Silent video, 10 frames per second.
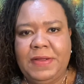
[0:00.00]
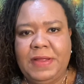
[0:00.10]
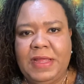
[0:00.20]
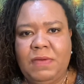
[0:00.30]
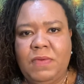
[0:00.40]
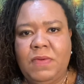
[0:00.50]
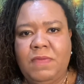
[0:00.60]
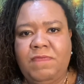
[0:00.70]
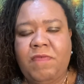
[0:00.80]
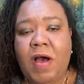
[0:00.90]
It will
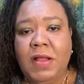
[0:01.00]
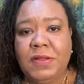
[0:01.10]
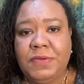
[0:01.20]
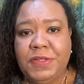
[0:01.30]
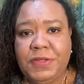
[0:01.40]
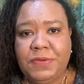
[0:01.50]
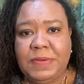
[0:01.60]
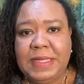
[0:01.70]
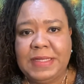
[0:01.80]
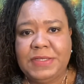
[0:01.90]
follow you
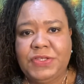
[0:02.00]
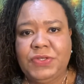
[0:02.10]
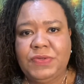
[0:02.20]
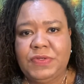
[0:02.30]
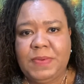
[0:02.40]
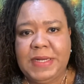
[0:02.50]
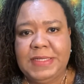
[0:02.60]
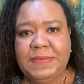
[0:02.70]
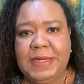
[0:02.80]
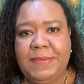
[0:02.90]
into
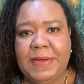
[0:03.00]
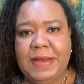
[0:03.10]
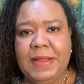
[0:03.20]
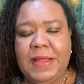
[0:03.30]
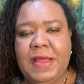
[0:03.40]
2021.